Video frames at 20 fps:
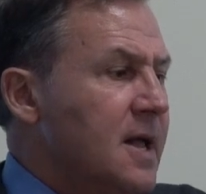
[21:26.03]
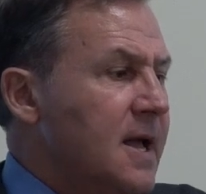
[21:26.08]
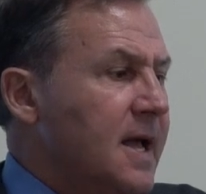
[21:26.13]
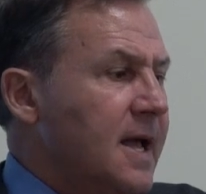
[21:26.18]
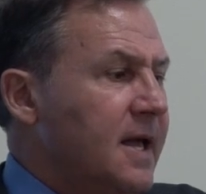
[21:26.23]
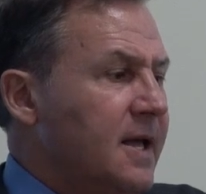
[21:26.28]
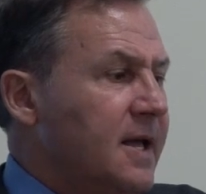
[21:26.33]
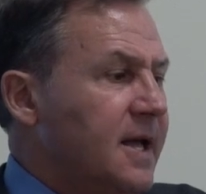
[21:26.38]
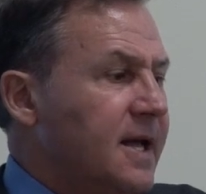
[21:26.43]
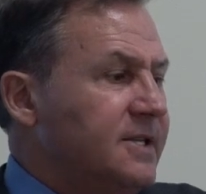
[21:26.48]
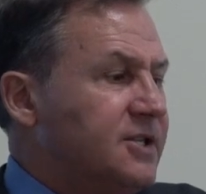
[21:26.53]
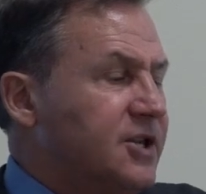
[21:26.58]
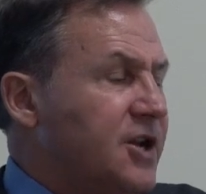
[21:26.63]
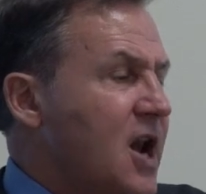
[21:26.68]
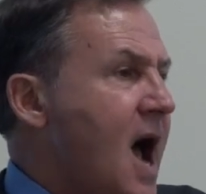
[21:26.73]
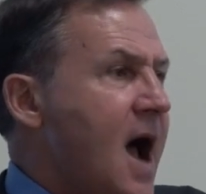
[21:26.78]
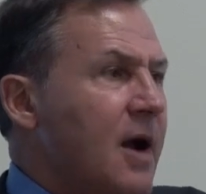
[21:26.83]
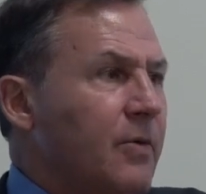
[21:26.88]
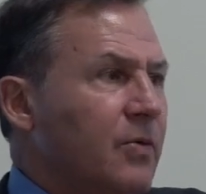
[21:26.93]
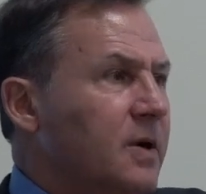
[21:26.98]
it's
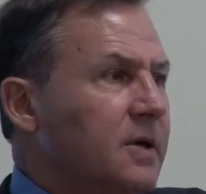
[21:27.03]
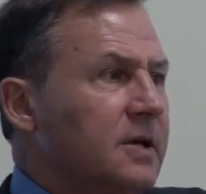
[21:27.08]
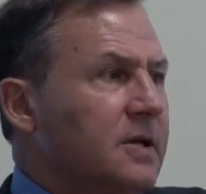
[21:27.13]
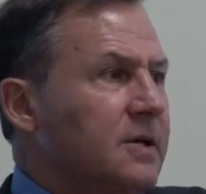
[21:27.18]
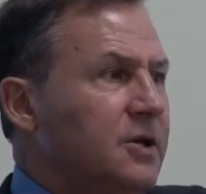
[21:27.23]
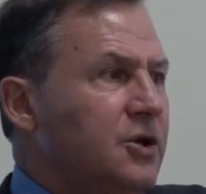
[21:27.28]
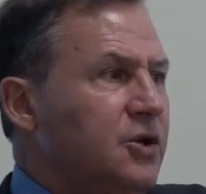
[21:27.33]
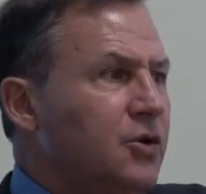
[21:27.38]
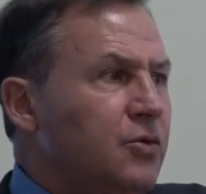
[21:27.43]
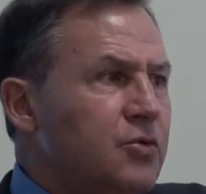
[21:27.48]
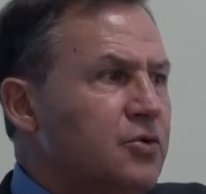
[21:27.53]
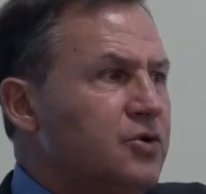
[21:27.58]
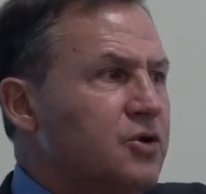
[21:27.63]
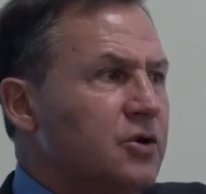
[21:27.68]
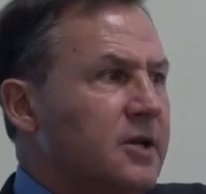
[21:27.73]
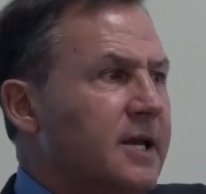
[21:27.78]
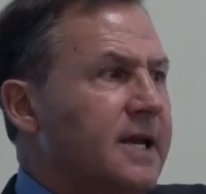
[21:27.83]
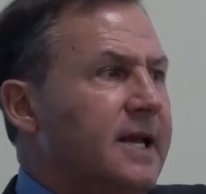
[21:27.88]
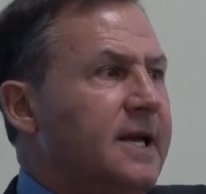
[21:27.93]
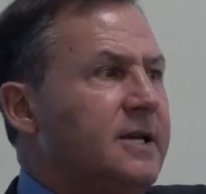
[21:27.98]
not really
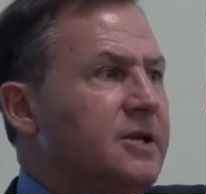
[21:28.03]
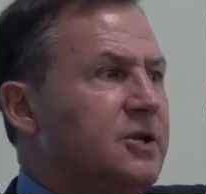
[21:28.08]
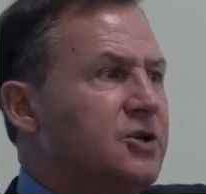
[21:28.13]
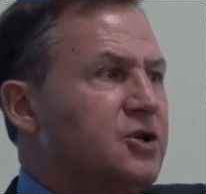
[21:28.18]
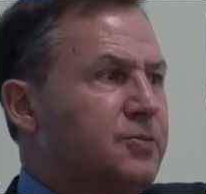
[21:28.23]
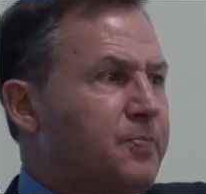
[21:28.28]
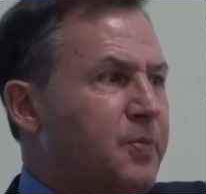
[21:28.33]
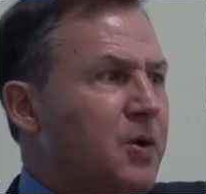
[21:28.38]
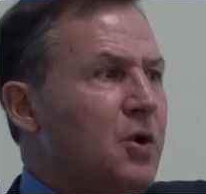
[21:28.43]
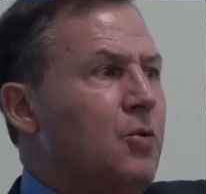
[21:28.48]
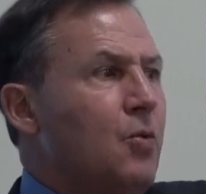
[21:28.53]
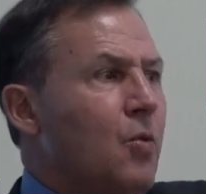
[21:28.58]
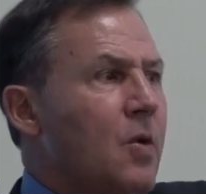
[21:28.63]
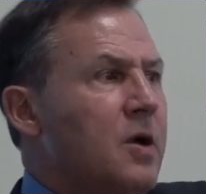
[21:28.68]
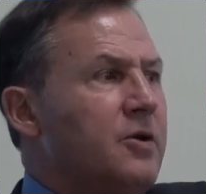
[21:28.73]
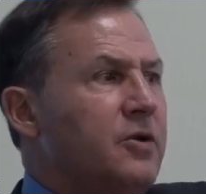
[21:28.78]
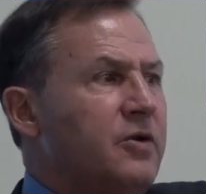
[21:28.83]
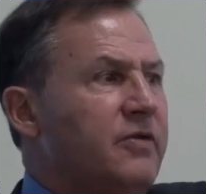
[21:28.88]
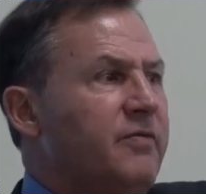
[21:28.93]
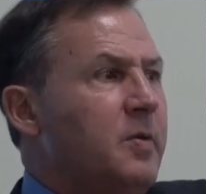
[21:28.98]
usually in dispute
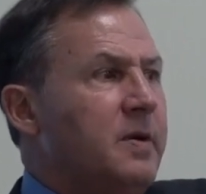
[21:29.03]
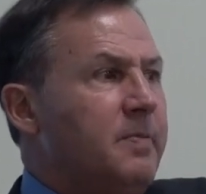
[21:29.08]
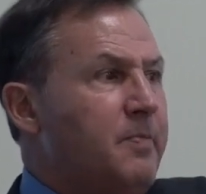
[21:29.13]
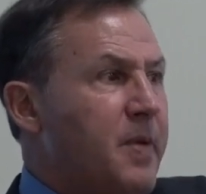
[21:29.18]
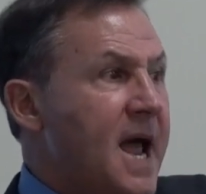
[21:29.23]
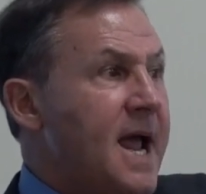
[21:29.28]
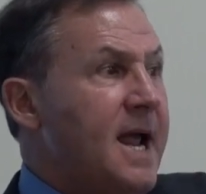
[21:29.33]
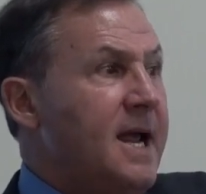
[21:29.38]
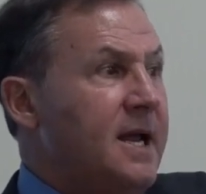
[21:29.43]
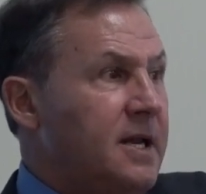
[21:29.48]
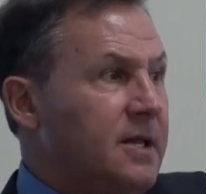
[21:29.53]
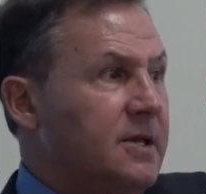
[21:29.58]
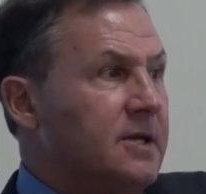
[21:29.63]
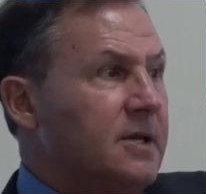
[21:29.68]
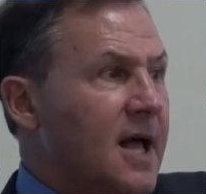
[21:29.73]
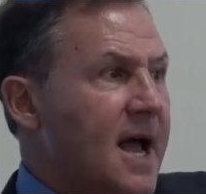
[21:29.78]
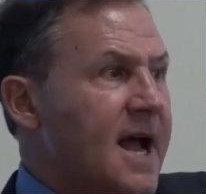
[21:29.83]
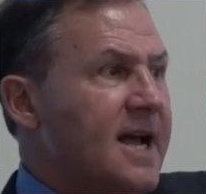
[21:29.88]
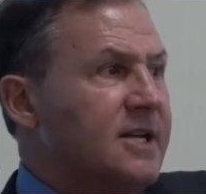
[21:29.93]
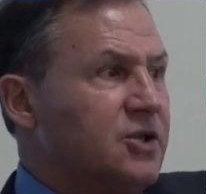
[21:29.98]
whether you've been paid in the
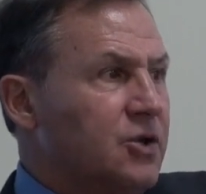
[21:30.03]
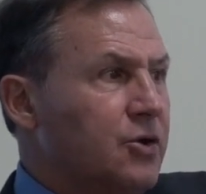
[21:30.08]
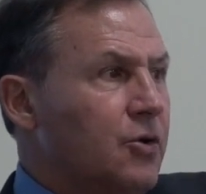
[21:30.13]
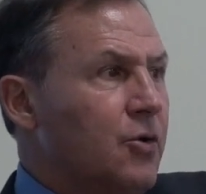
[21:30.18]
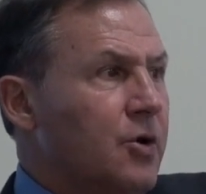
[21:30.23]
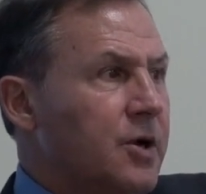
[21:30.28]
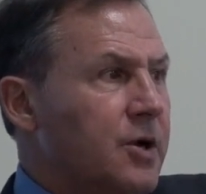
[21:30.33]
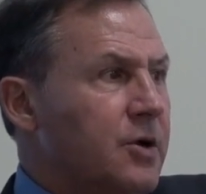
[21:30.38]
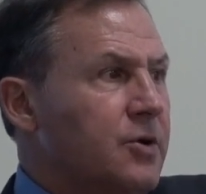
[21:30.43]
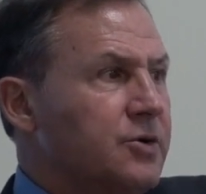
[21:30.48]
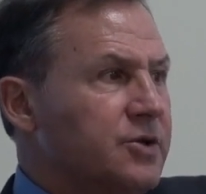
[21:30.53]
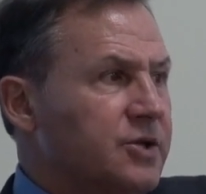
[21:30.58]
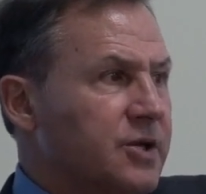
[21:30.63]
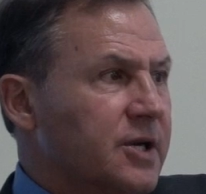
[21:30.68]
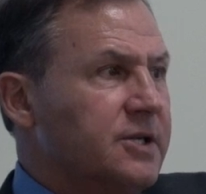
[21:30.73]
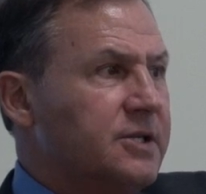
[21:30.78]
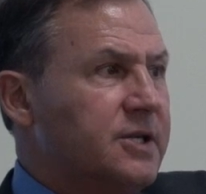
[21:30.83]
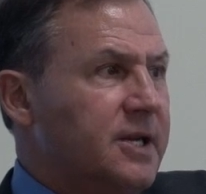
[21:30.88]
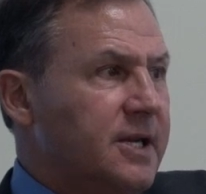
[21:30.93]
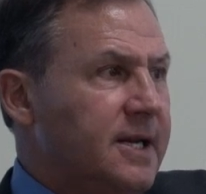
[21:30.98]
last 30 or
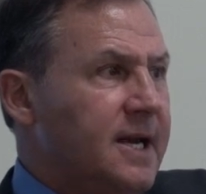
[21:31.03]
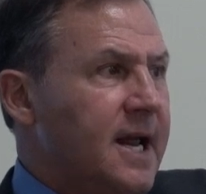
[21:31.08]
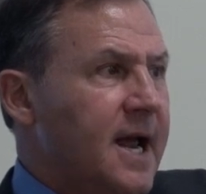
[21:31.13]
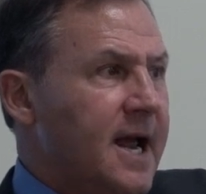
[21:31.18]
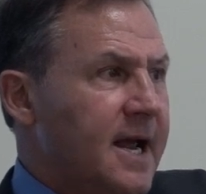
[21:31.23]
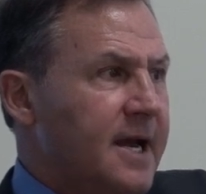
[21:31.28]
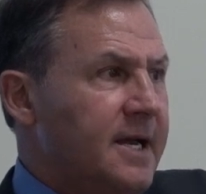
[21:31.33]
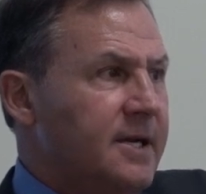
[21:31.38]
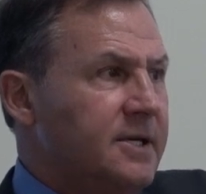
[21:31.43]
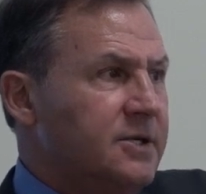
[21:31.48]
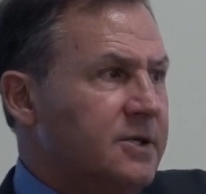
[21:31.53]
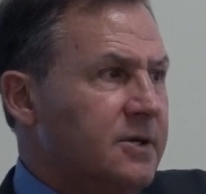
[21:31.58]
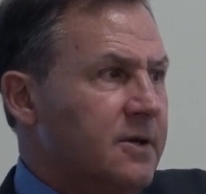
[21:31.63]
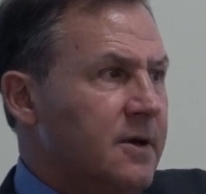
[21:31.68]
60 days.